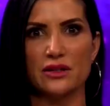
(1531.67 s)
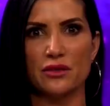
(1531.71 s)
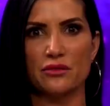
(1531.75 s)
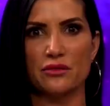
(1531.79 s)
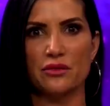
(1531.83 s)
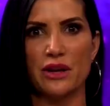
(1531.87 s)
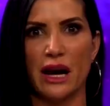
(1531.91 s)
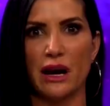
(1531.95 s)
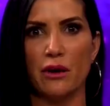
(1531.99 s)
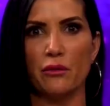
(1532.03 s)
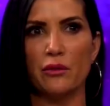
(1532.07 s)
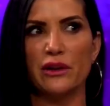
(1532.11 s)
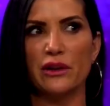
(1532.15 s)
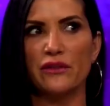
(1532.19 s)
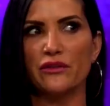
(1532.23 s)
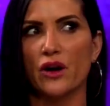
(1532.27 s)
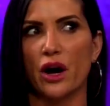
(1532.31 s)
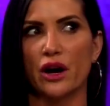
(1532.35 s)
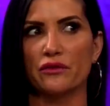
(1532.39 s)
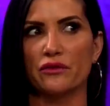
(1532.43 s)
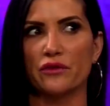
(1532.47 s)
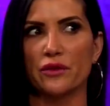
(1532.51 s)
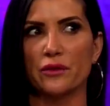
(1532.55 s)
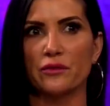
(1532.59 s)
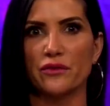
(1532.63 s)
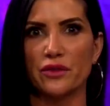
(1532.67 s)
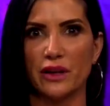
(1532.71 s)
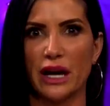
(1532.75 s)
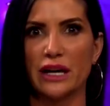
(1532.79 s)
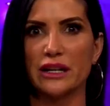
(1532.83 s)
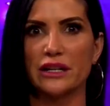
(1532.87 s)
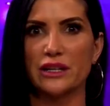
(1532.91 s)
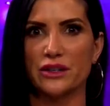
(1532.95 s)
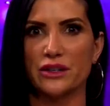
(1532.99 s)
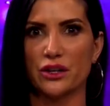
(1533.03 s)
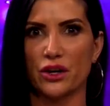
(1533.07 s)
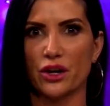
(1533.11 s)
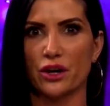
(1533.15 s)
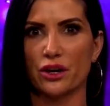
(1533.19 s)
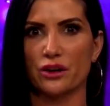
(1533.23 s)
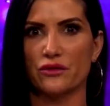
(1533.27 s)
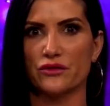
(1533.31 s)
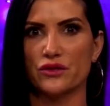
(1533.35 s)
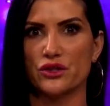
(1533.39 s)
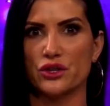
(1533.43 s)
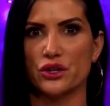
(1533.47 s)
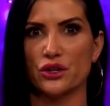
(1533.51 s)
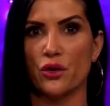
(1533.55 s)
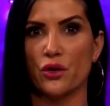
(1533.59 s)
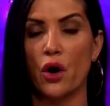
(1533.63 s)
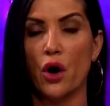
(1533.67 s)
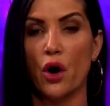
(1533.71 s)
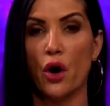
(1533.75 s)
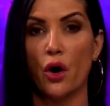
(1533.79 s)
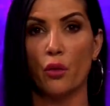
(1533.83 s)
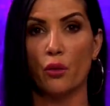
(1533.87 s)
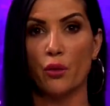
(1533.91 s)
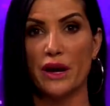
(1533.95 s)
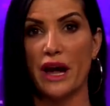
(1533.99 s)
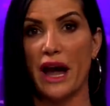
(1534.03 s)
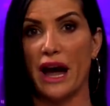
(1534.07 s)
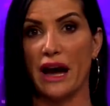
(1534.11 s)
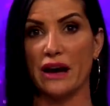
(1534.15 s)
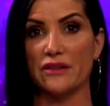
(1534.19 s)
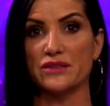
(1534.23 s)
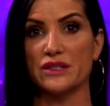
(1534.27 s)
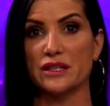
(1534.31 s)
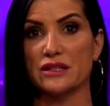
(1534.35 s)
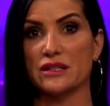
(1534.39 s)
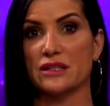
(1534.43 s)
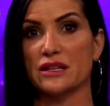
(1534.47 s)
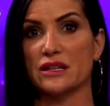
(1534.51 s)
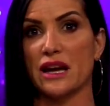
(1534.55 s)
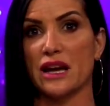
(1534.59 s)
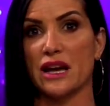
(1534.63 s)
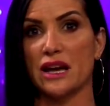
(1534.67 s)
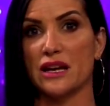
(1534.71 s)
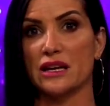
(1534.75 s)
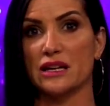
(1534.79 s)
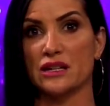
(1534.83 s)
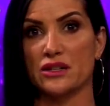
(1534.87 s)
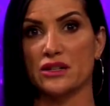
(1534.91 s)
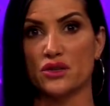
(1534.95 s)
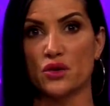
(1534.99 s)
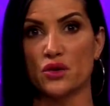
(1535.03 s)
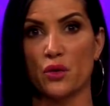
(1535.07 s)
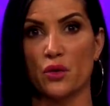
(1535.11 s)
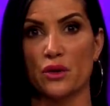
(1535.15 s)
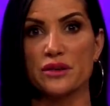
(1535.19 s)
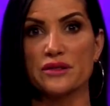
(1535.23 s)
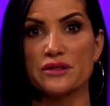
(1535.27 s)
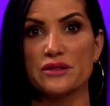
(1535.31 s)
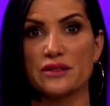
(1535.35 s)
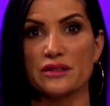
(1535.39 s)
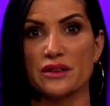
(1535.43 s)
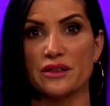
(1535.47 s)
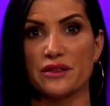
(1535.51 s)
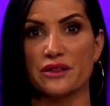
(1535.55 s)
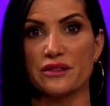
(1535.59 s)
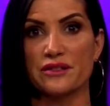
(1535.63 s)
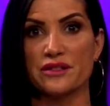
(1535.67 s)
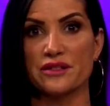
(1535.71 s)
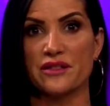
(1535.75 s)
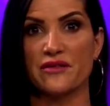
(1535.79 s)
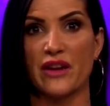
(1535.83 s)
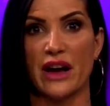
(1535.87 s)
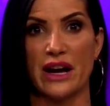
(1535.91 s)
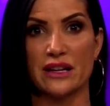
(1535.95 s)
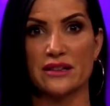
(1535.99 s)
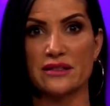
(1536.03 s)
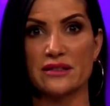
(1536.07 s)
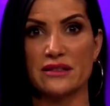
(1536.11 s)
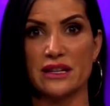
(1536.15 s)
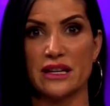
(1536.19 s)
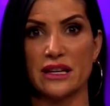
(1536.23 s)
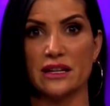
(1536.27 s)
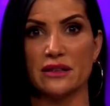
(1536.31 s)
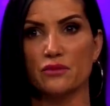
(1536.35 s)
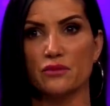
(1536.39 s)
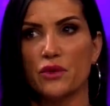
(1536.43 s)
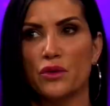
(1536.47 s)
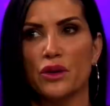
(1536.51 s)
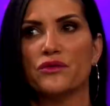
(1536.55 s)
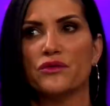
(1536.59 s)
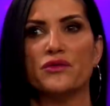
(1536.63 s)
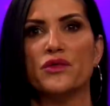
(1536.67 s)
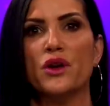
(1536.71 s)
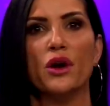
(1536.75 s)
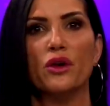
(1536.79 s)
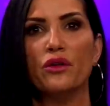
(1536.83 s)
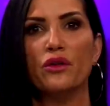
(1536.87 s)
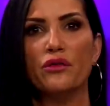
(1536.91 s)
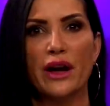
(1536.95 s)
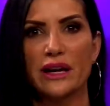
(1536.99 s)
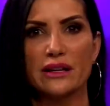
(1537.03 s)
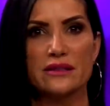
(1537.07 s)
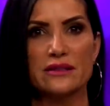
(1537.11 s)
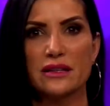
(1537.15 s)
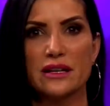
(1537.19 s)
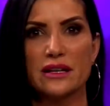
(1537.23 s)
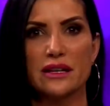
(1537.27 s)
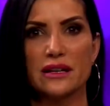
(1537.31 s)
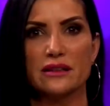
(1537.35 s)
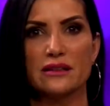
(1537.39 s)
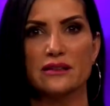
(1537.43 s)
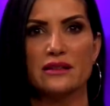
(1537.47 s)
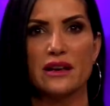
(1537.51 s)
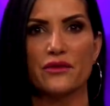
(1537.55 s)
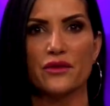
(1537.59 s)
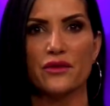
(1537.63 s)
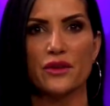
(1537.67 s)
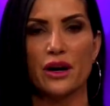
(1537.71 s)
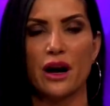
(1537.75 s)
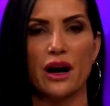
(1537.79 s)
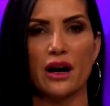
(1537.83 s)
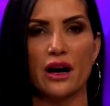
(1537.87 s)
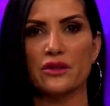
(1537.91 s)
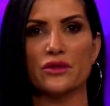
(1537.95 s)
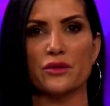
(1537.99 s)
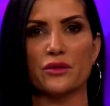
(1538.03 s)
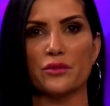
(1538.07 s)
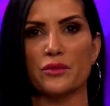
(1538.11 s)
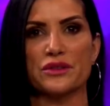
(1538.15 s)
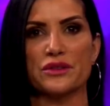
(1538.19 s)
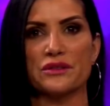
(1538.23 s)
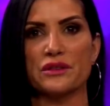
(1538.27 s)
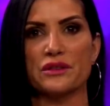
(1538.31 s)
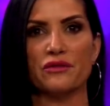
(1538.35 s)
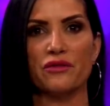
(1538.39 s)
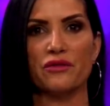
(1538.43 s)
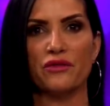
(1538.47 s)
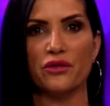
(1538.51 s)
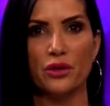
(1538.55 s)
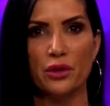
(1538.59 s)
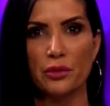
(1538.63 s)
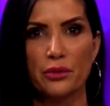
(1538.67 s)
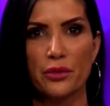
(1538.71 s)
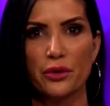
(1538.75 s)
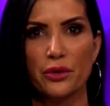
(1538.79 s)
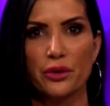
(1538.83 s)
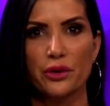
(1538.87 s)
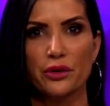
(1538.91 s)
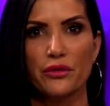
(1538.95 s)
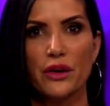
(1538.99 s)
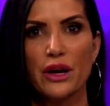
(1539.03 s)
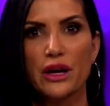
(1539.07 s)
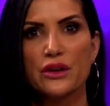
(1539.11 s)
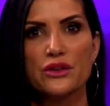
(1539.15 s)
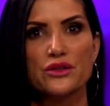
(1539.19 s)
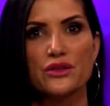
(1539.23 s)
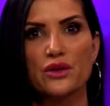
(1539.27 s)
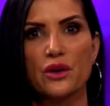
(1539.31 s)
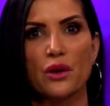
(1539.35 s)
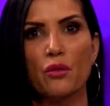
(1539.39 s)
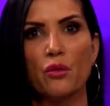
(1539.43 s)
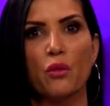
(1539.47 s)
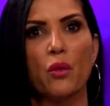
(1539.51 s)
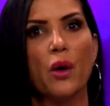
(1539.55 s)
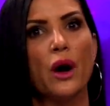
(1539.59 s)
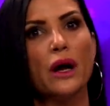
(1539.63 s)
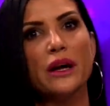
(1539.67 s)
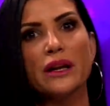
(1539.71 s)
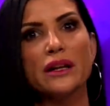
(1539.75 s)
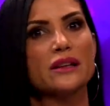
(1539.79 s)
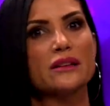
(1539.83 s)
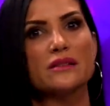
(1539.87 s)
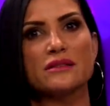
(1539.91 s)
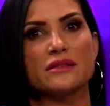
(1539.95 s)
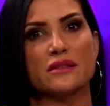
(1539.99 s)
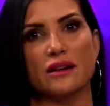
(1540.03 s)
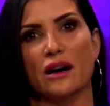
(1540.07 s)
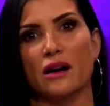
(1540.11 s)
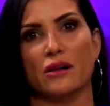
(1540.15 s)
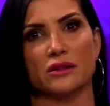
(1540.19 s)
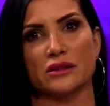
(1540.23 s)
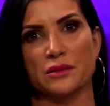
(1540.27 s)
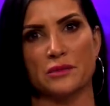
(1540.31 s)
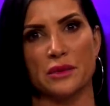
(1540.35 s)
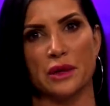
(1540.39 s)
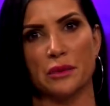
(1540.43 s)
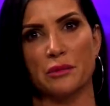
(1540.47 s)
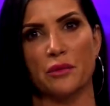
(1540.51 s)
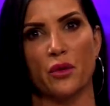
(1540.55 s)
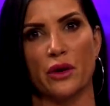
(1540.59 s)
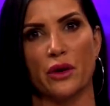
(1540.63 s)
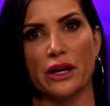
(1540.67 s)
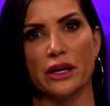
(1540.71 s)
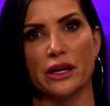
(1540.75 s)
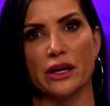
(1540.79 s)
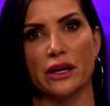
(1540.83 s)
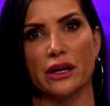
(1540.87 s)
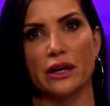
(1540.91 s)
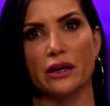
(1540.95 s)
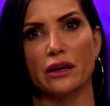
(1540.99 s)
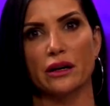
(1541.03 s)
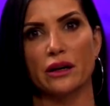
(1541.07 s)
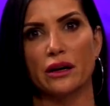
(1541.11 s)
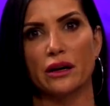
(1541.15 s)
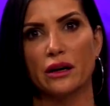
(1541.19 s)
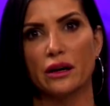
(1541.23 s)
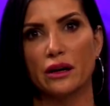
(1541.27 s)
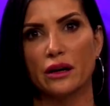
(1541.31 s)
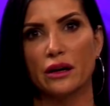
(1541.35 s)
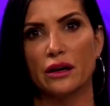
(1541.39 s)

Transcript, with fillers: So now we've gone from flattening the curve to we have to stay indoors until there's a vaccine. Well, no vaccine is ever 100% foolproof. So what is the ultimate point here?